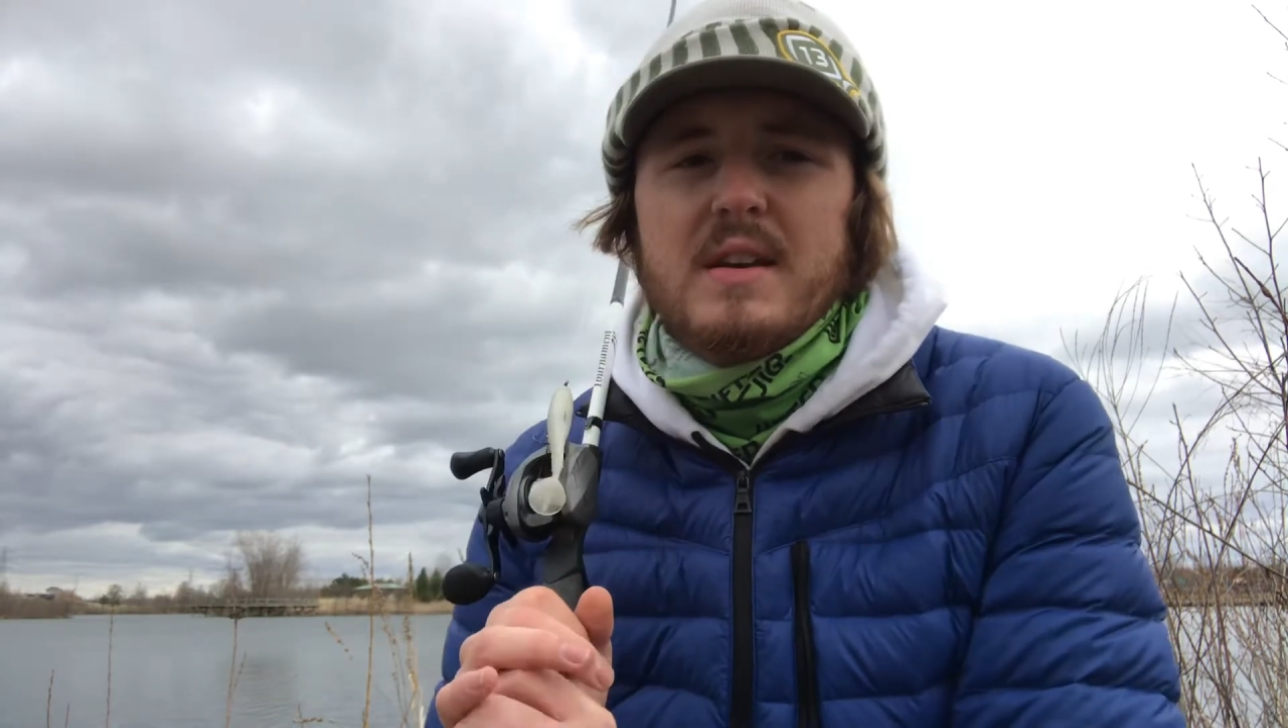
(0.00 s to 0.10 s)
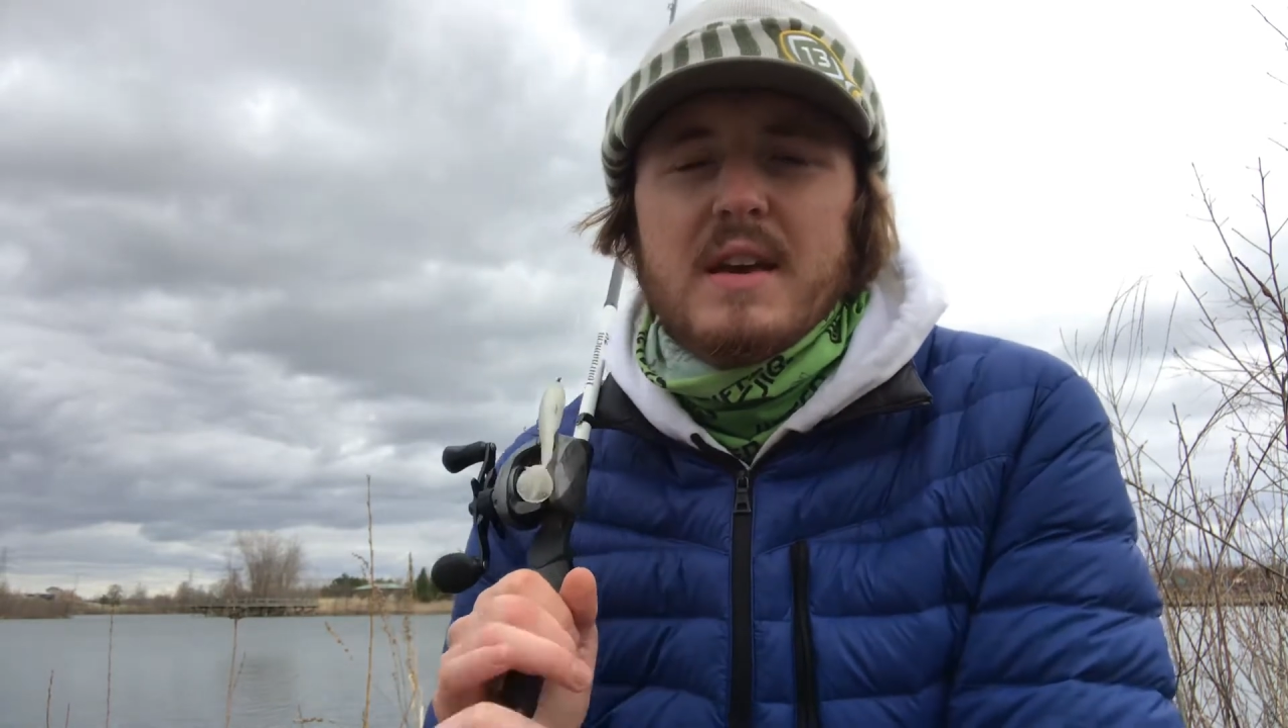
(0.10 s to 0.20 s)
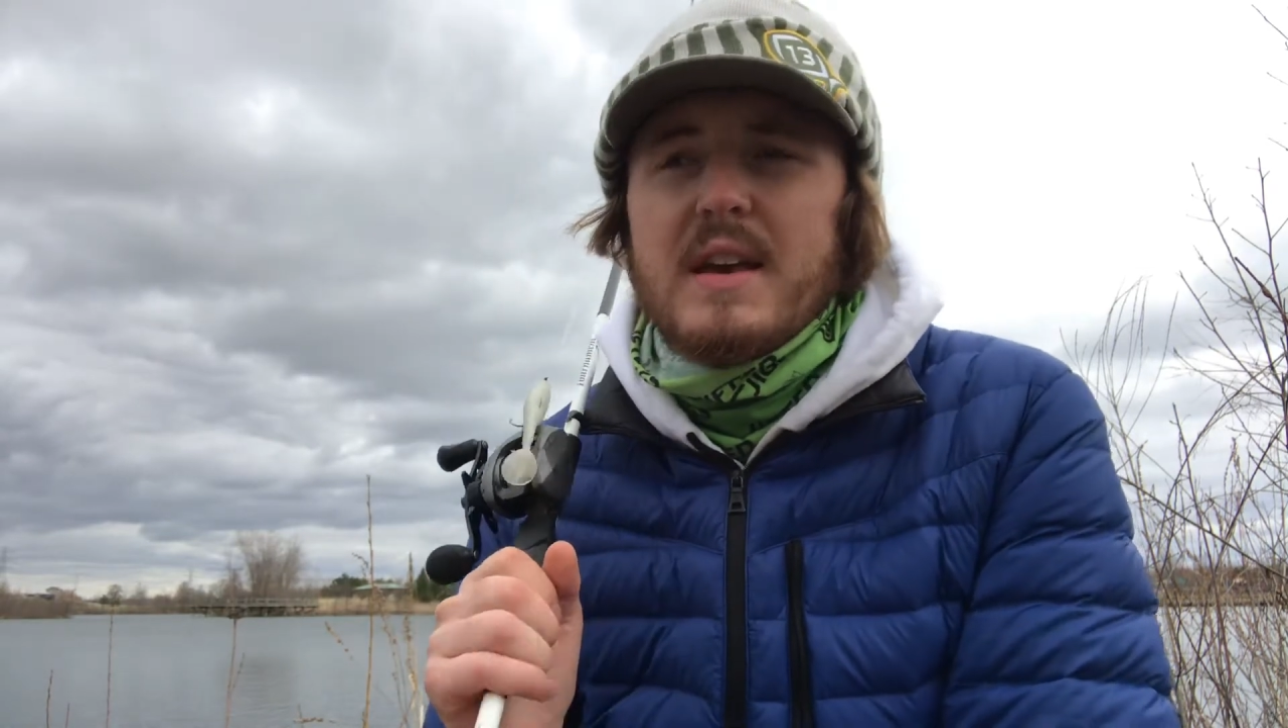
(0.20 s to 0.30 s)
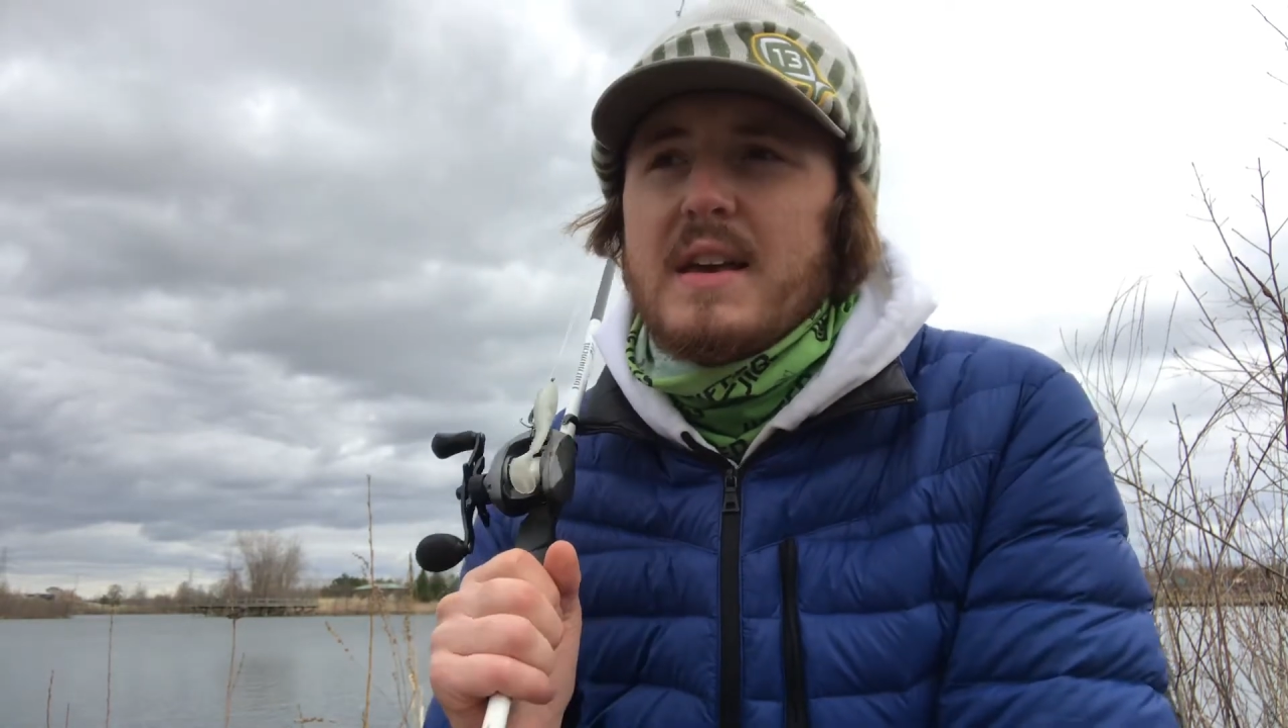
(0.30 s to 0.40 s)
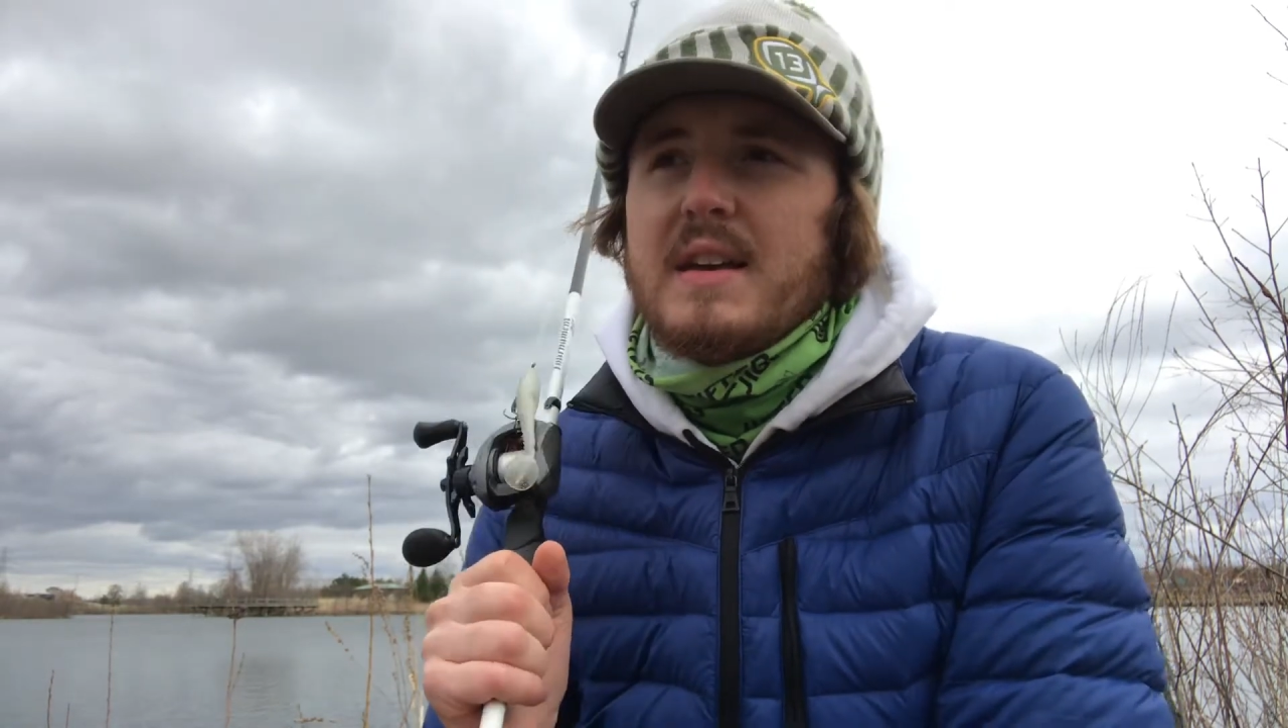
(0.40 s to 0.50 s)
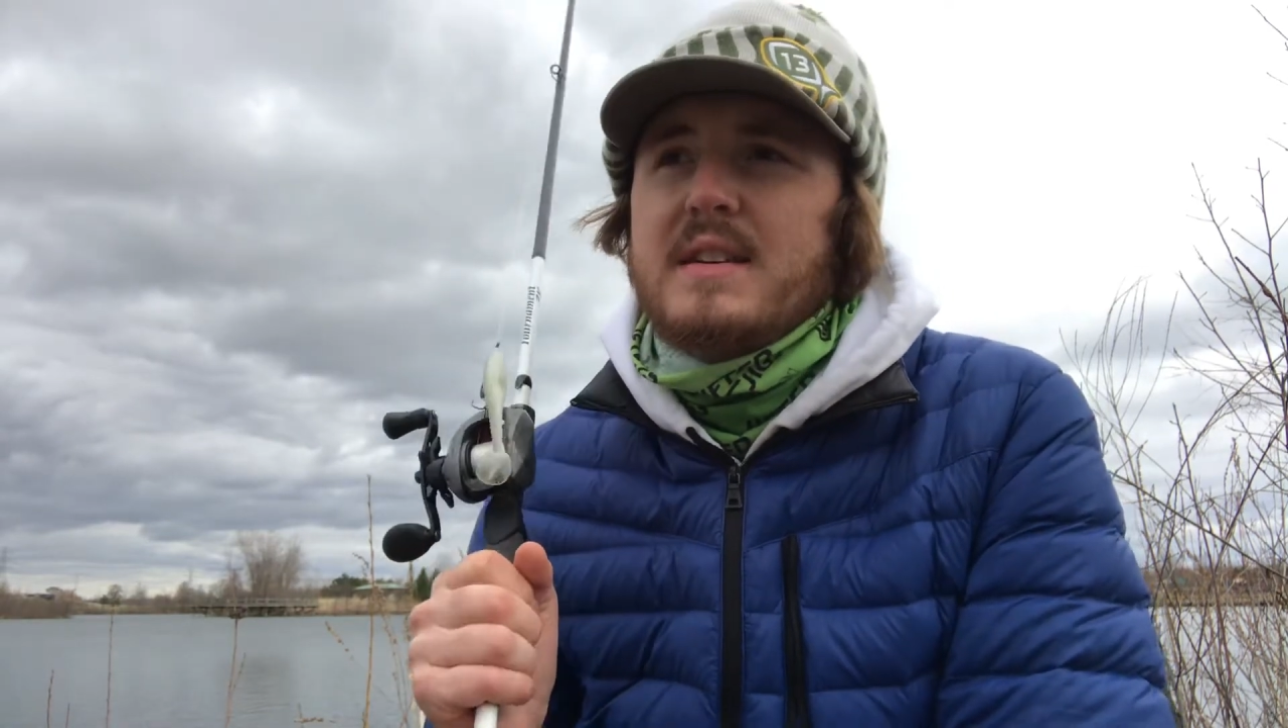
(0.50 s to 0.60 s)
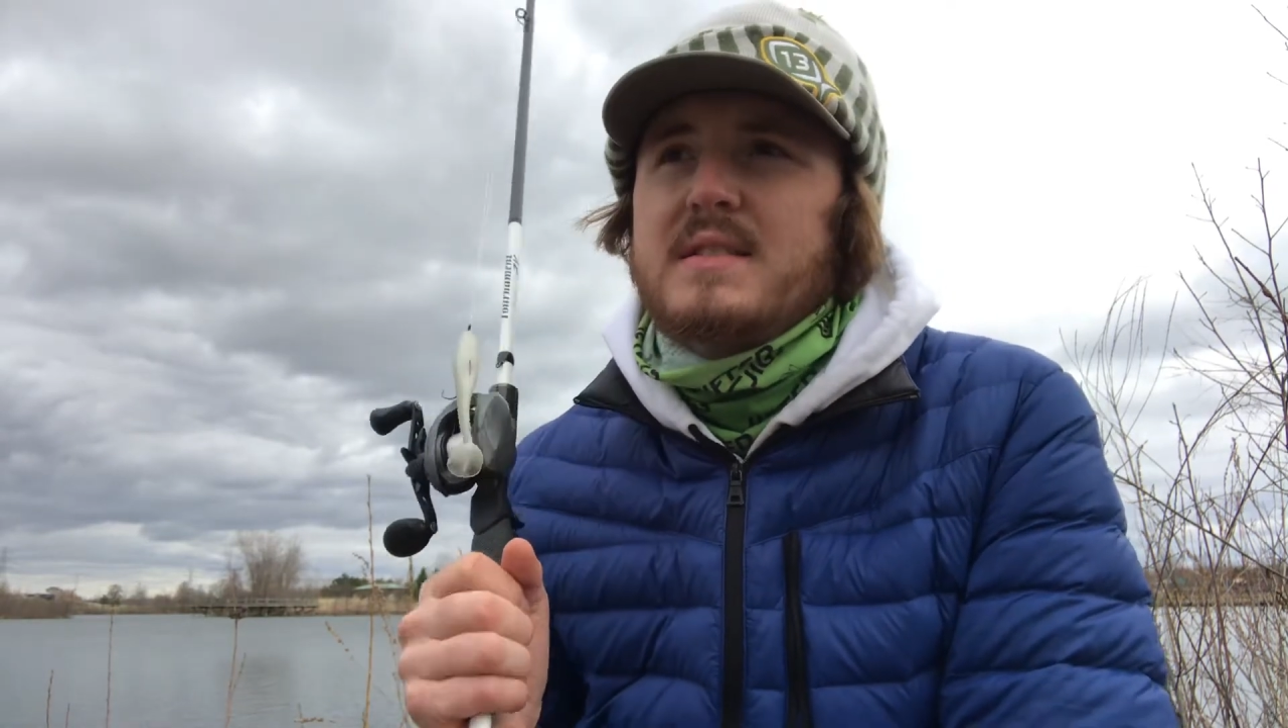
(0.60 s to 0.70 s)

a